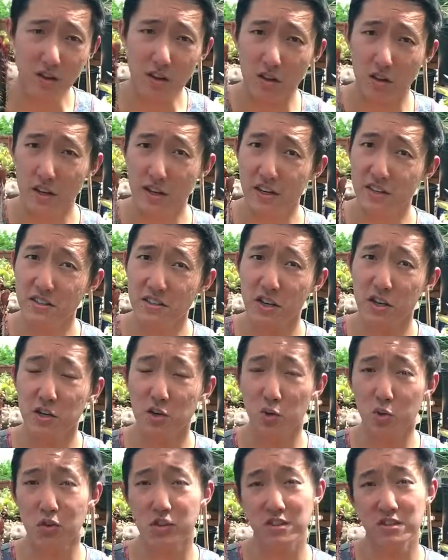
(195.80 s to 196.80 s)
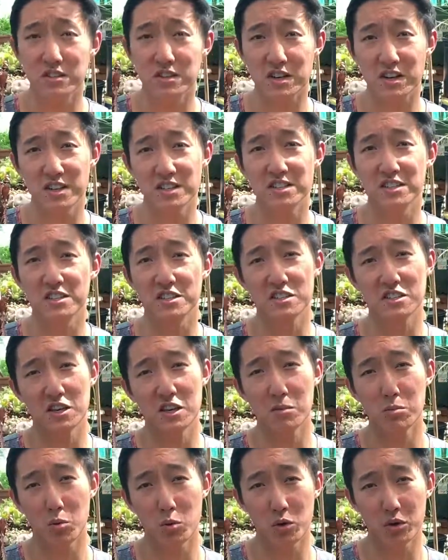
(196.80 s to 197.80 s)
like I said, you want these guys to stay
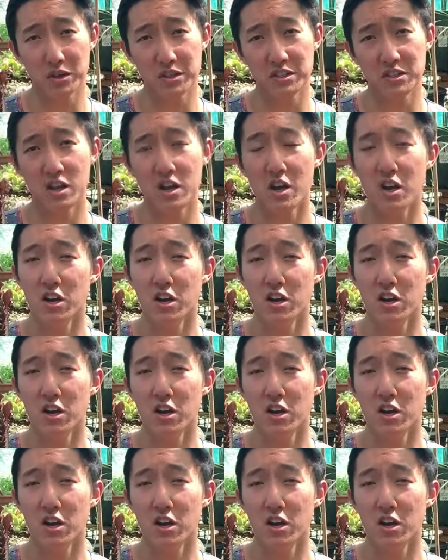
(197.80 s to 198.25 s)
moist.